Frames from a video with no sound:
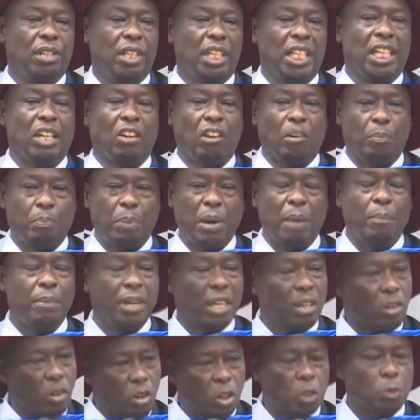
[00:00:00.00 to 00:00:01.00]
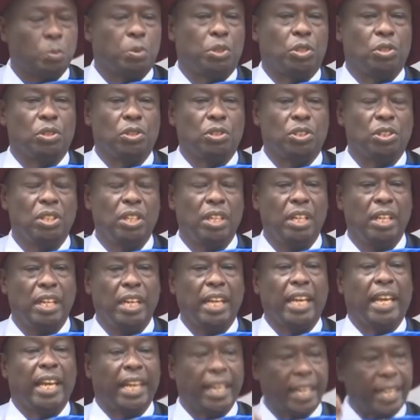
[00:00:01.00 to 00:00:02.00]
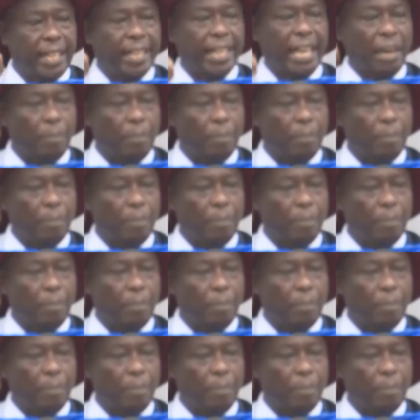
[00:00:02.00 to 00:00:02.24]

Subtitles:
in our public hospitals ended